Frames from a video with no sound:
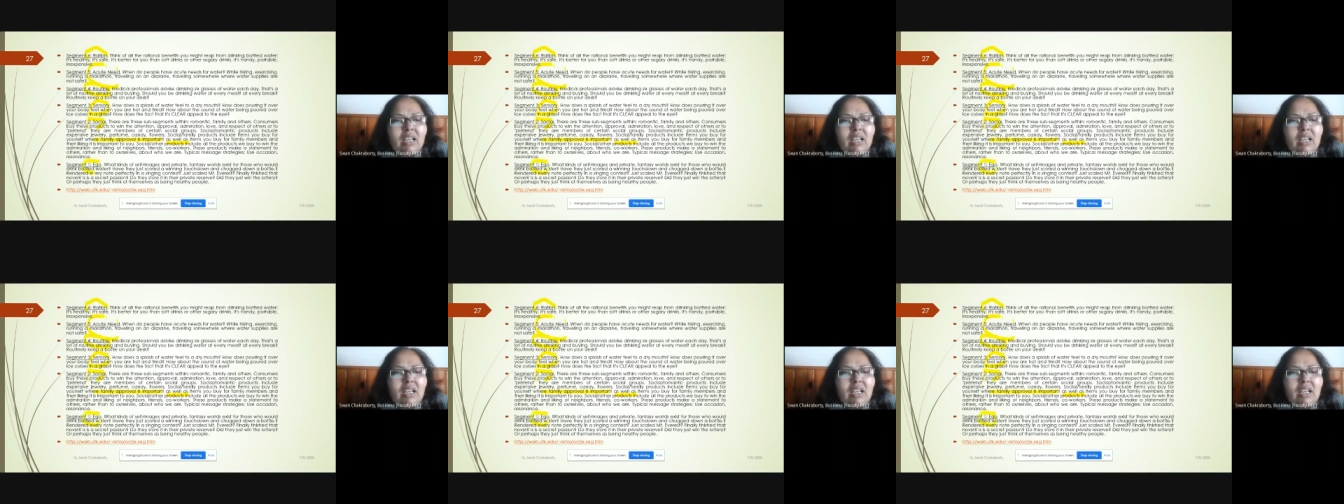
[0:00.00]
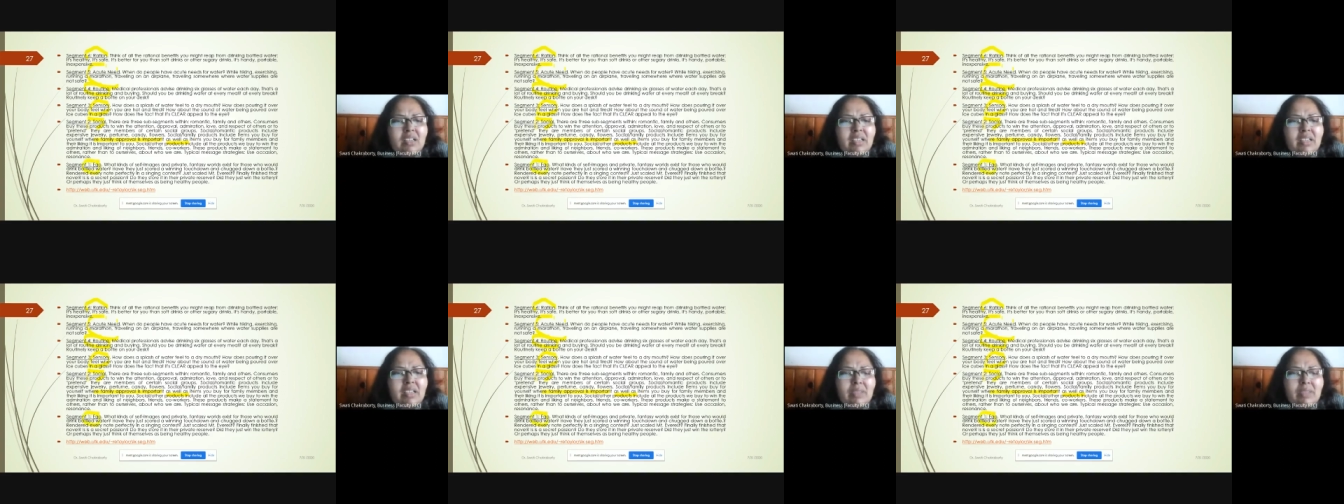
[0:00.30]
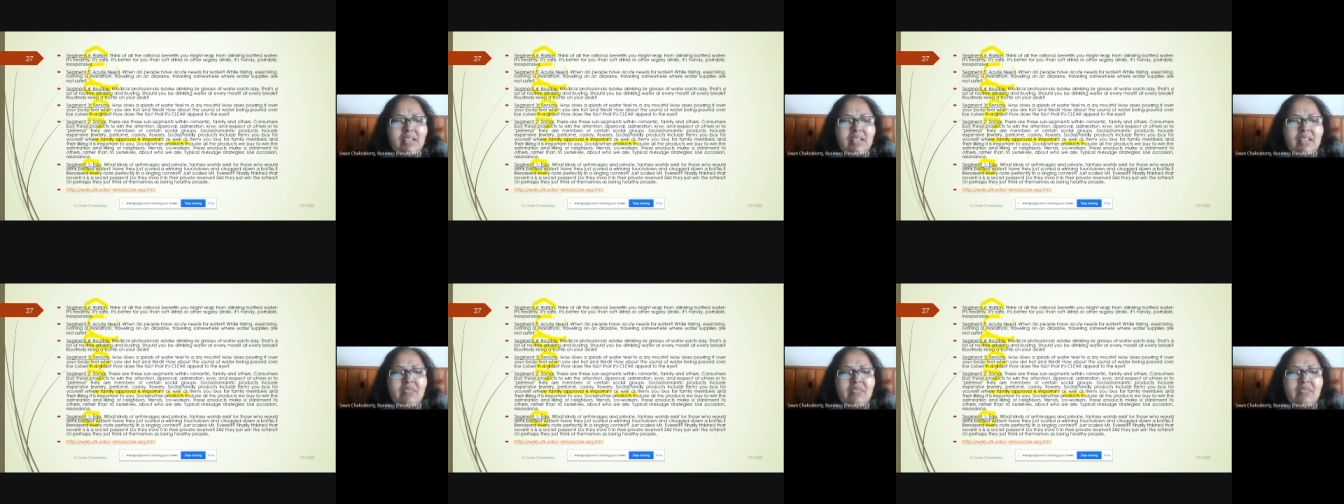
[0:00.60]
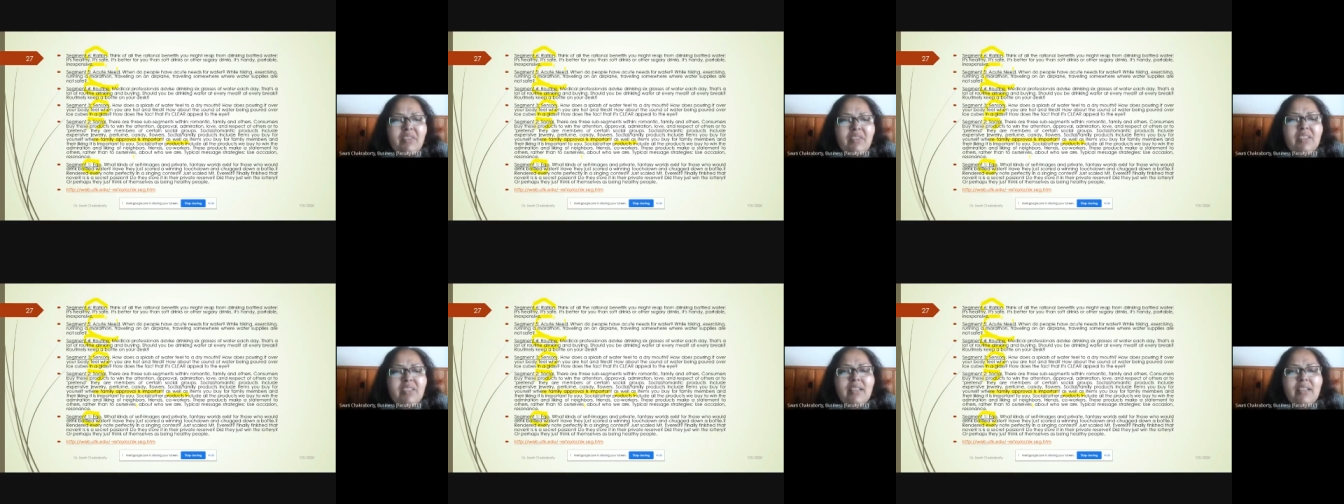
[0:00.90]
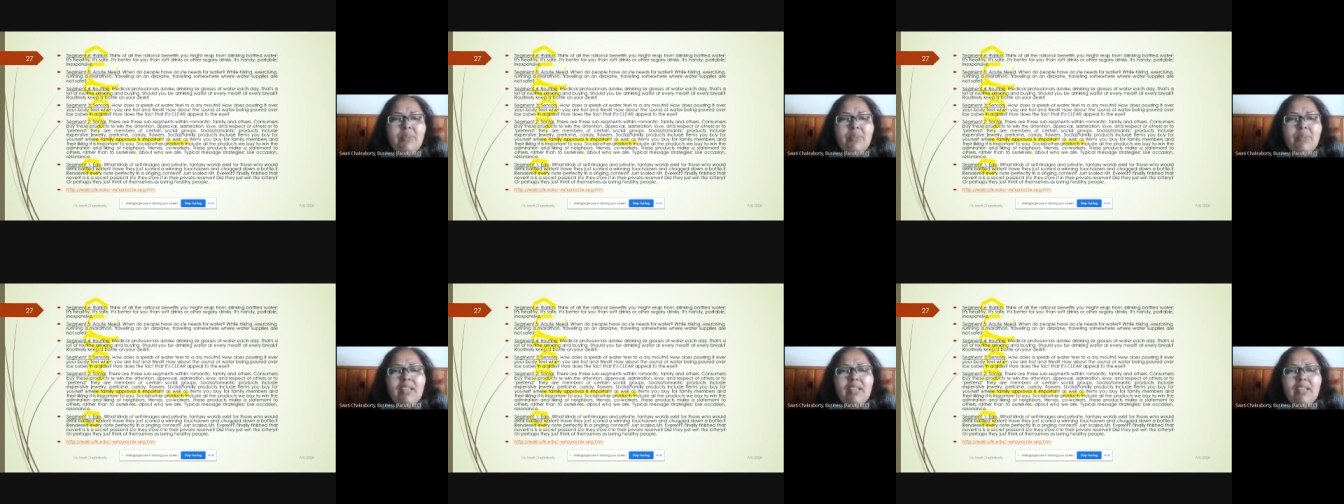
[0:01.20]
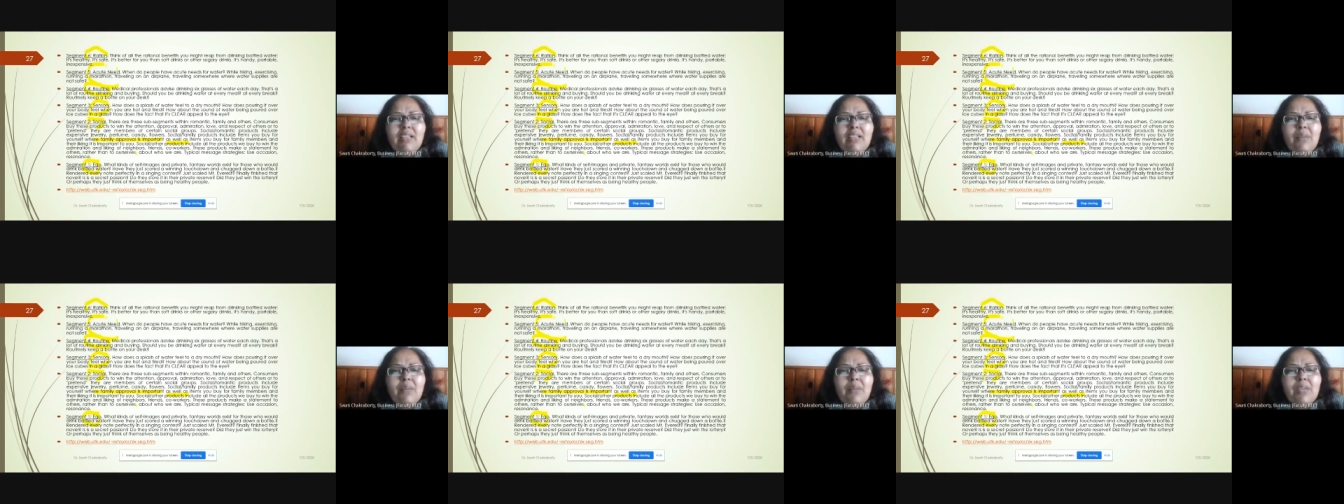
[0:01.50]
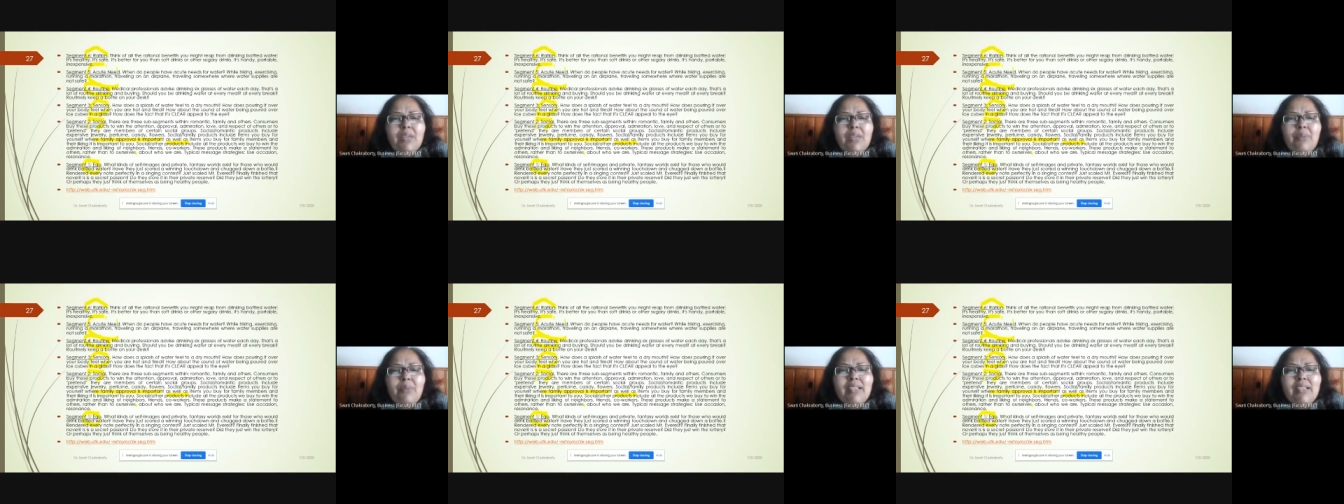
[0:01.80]
segment, that's the first segment that comes
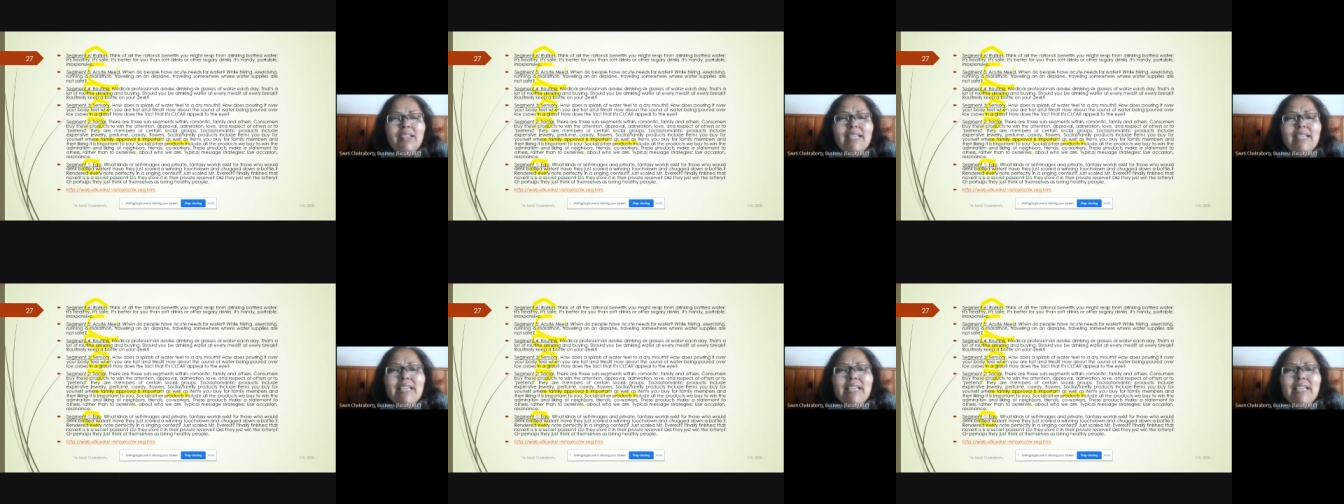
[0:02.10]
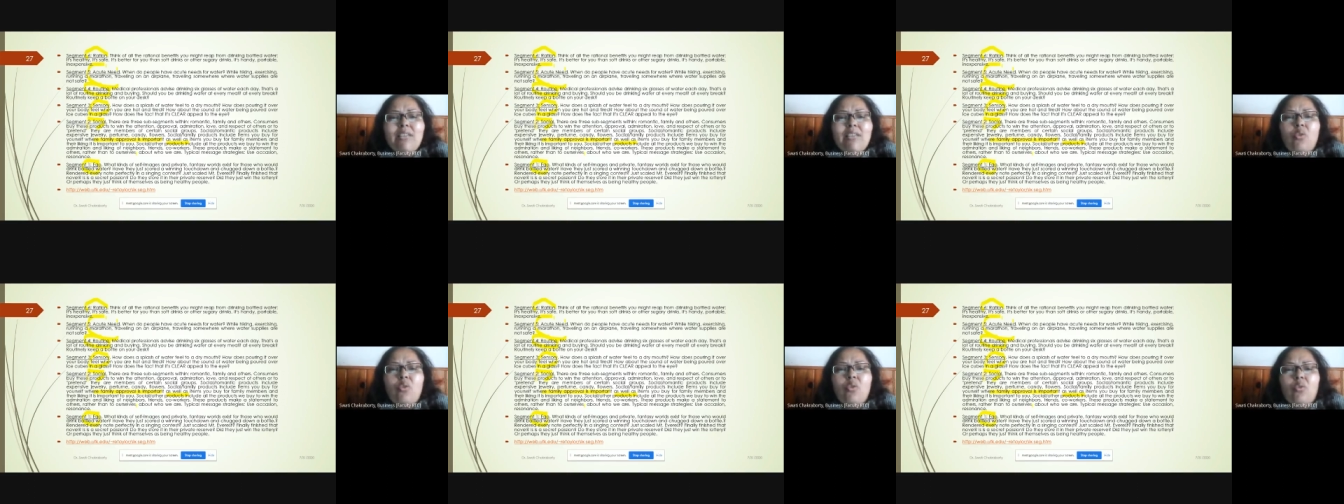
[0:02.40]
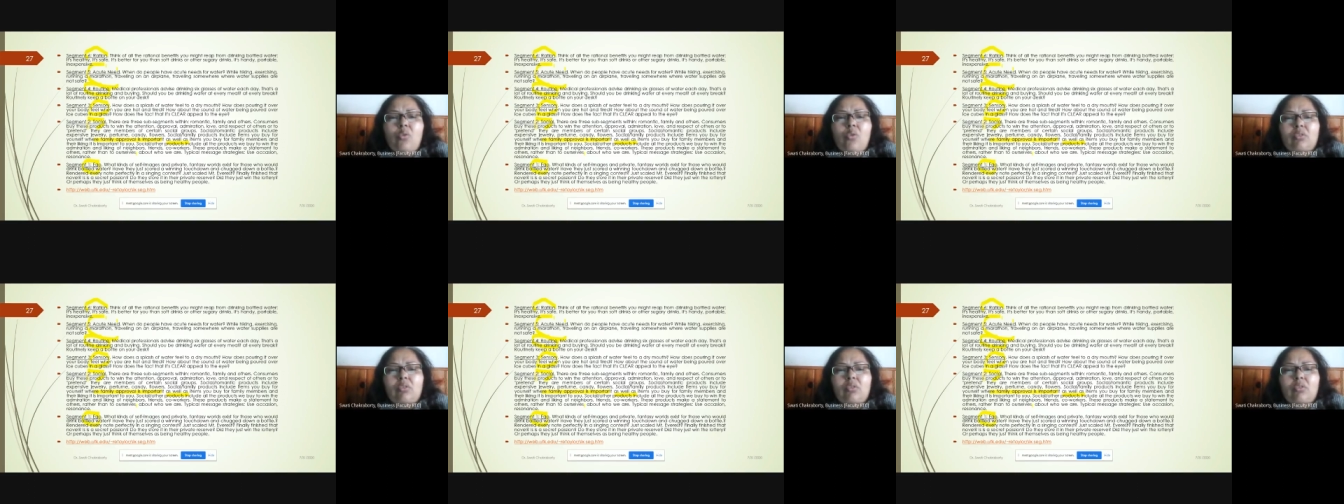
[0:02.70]
up, is ego.